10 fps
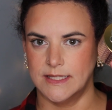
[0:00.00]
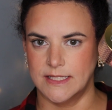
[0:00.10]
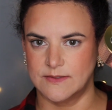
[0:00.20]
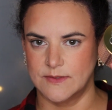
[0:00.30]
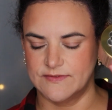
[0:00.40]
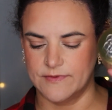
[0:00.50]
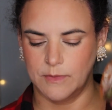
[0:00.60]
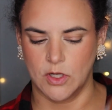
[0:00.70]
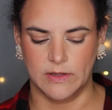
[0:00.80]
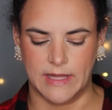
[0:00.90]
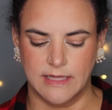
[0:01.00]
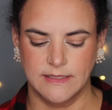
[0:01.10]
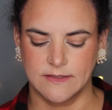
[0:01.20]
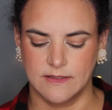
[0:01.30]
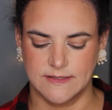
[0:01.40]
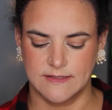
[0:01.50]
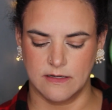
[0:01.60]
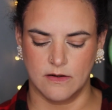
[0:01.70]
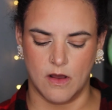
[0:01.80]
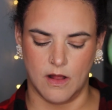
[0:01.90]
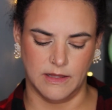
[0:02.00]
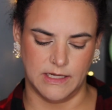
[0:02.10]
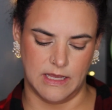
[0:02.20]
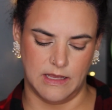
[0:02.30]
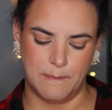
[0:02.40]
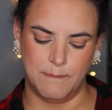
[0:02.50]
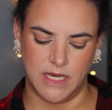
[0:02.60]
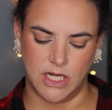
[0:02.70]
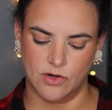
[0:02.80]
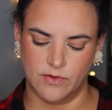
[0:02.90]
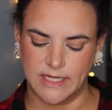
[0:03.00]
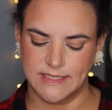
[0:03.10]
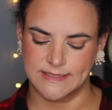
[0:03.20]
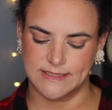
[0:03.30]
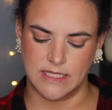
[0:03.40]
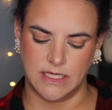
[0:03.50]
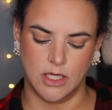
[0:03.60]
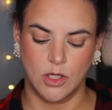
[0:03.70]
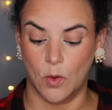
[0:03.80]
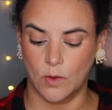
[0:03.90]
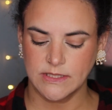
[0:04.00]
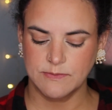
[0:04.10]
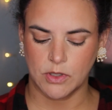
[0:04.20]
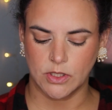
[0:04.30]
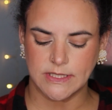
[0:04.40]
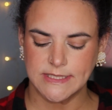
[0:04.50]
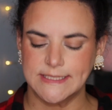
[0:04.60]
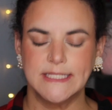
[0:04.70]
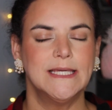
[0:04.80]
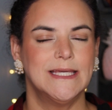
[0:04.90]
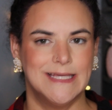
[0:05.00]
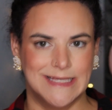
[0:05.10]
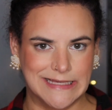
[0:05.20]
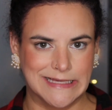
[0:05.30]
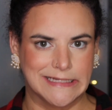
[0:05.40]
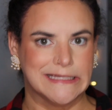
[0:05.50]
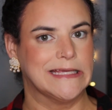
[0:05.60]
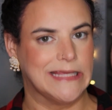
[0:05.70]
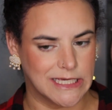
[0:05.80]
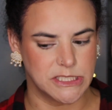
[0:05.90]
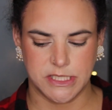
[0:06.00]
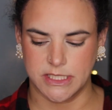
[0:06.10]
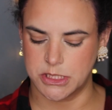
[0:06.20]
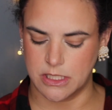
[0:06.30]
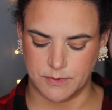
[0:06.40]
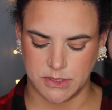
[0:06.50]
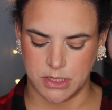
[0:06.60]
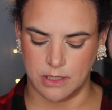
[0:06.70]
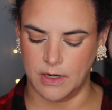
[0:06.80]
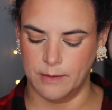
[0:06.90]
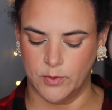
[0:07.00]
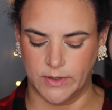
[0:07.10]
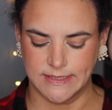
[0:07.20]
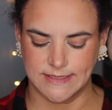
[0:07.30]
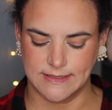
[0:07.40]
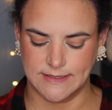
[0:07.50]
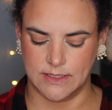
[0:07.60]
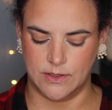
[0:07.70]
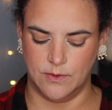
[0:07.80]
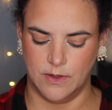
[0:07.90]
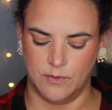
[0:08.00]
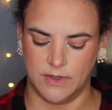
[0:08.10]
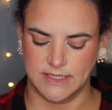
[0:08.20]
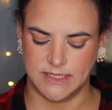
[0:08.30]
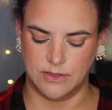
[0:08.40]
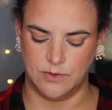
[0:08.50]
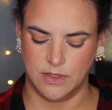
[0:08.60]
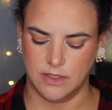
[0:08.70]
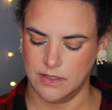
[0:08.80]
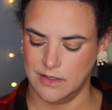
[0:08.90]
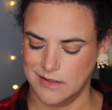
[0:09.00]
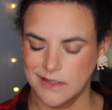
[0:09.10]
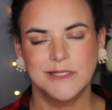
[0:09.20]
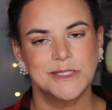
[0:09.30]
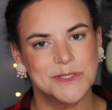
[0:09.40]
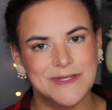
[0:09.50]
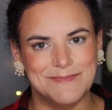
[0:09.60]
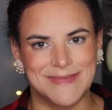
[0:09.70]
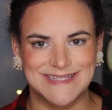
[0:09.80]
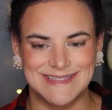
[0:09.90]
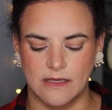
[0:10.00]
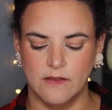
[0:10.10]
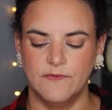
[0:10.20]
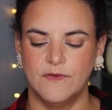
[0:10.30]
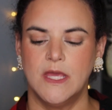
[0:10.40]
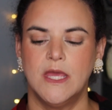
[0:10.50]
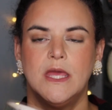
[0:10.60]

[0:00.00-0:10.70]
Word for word: And this one's from Guerlain. So this is their Holiday Meteorites, the Gold Pearls. Again, I cashed in Shoppers Drug Mart points, so I wanted to treat myself.